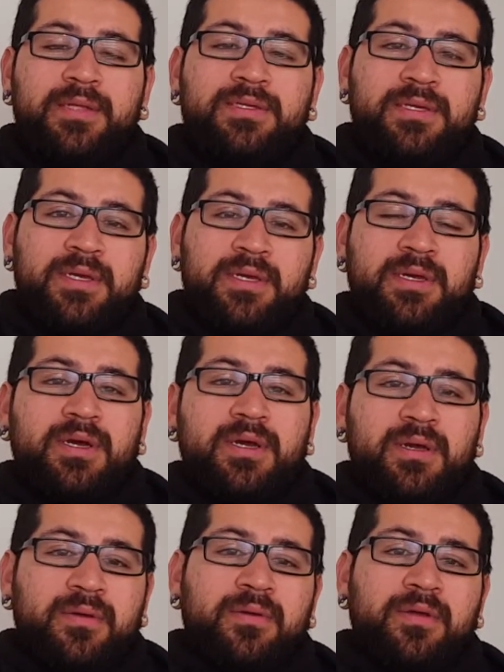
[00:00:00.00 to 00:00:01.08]
to get
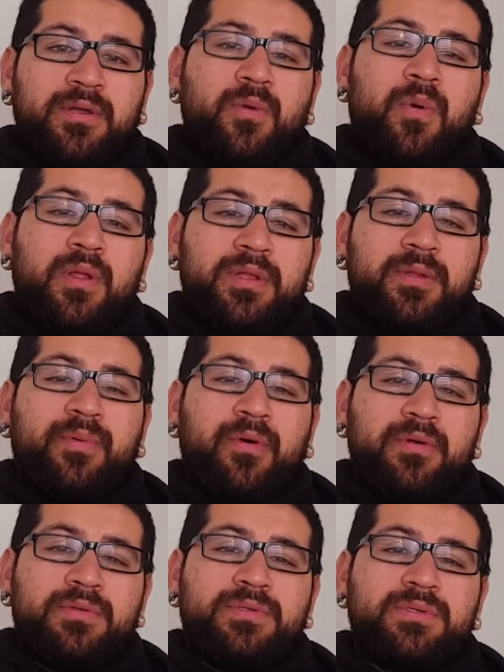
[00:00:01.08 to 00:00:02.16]
good quality
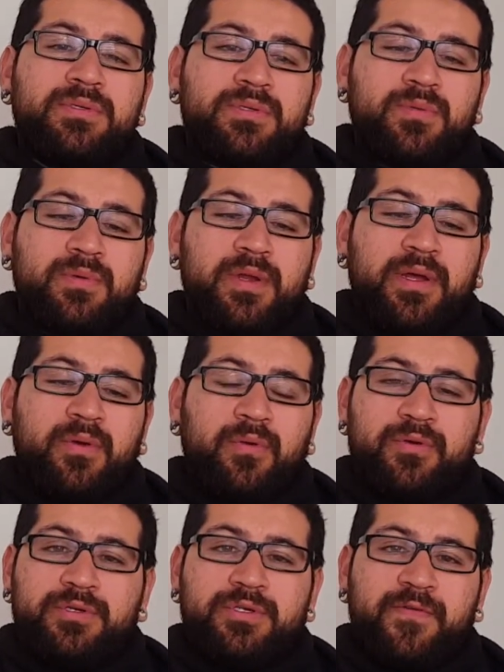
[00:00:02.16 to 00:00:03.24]
parts when I
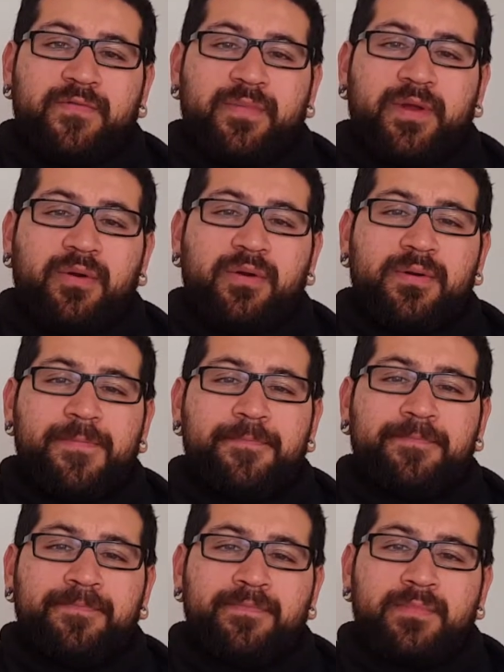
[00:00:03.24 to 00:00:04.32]
order stuff for my car,
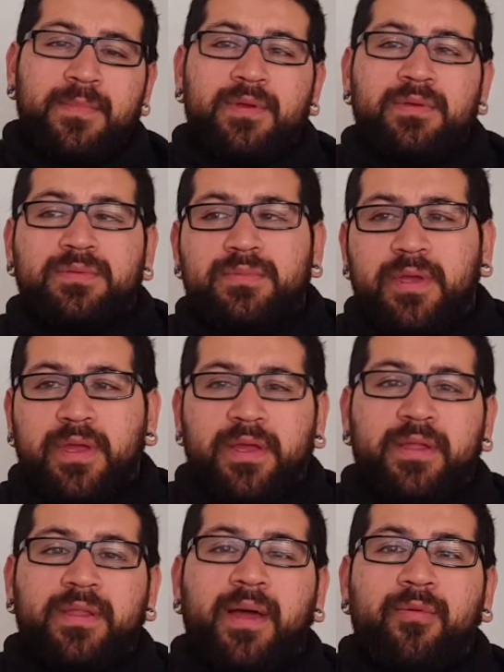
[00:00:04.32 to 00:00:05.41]

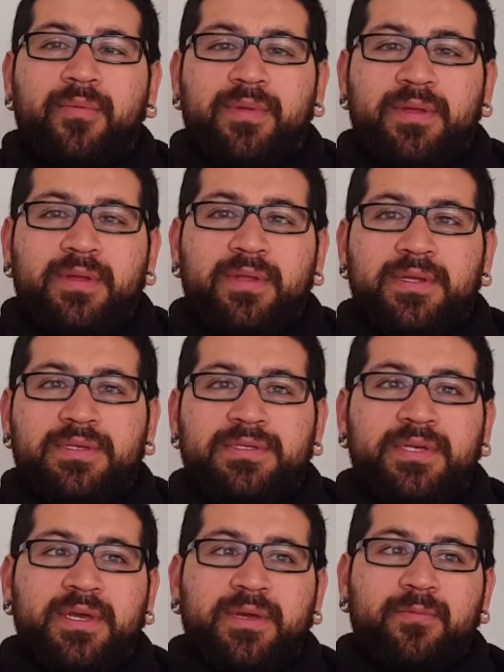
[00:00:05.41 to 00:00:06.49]
and that would be, let's just
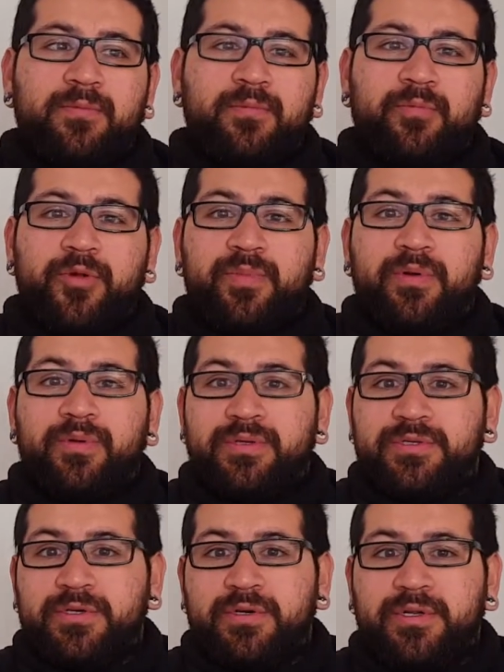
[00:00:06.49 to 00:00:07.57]
say, rebuilding
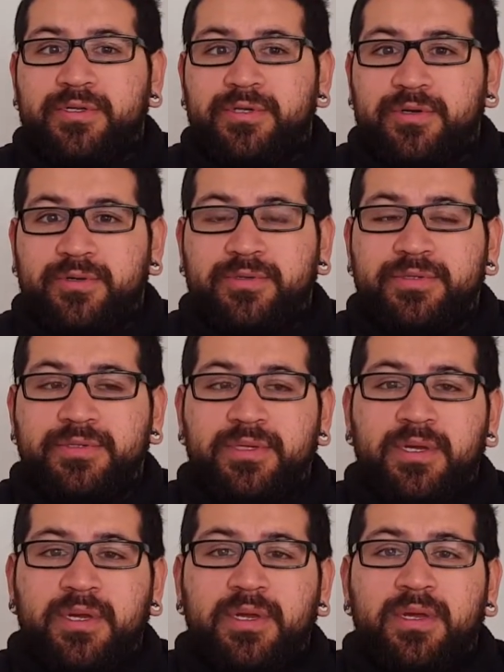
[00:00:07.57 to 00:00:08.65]
certain internals,
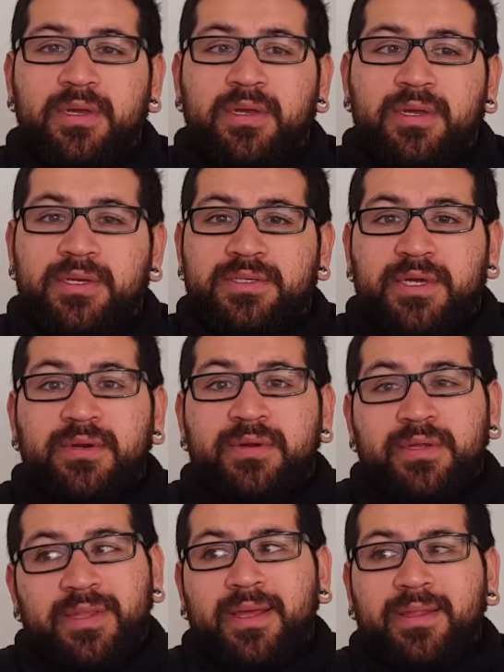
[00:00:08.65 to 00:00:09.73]

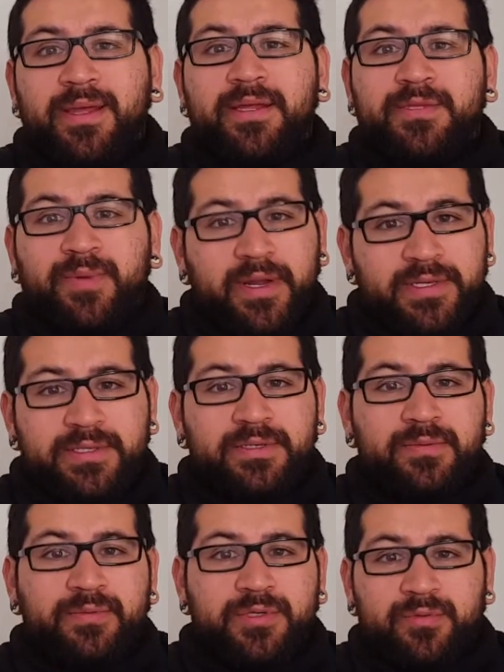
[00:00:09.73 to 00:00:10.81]
etc. And that gets
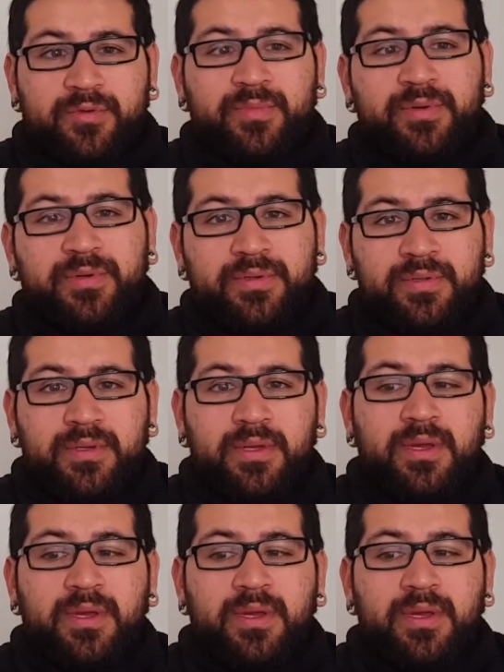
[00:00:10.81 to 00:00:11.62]
pricey when you rebuild.